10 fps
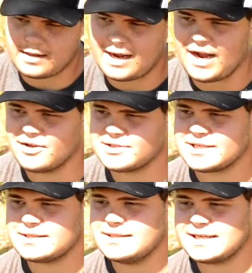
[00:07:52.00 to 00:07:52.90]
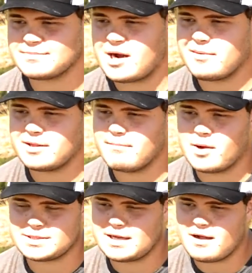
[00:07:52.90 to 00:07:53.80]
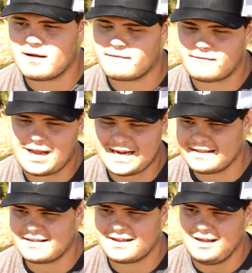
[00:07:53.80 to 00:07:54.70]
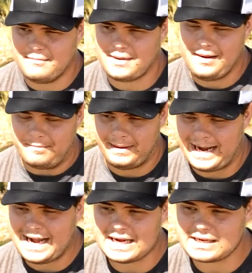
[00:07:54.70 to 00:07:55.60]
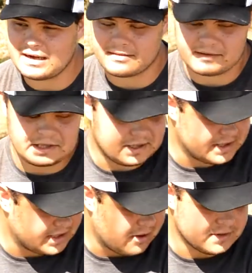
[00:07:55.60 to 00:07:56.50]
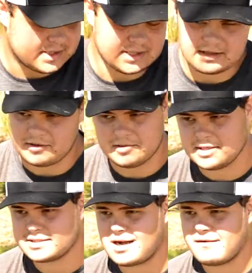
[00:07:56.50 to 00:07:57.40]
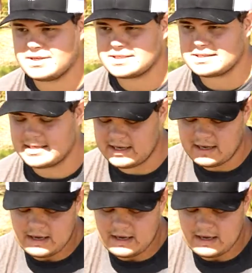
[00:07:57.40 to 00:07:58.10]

I use this disc probably the most out of anything in my bag other than the Zones and the Lunas, obviously.